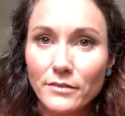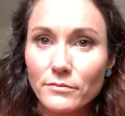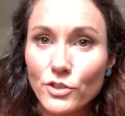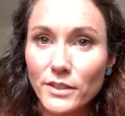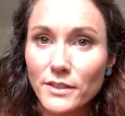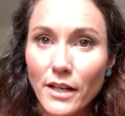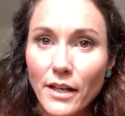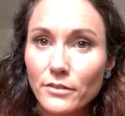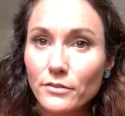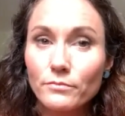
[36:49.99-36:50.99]
just like
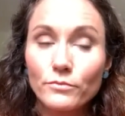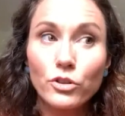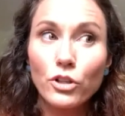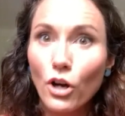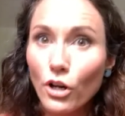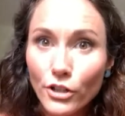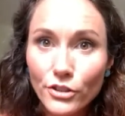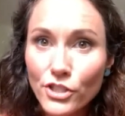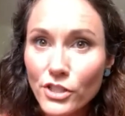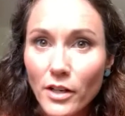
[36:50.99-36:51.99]

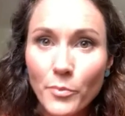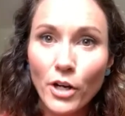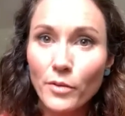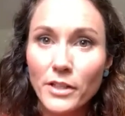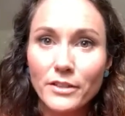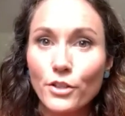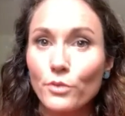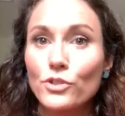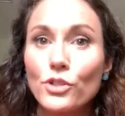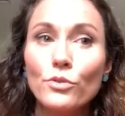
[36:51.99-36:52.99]
large apartment,
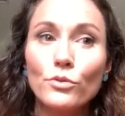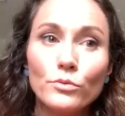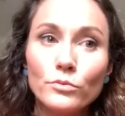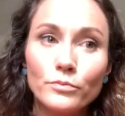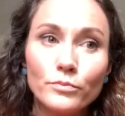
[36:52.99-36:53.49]
two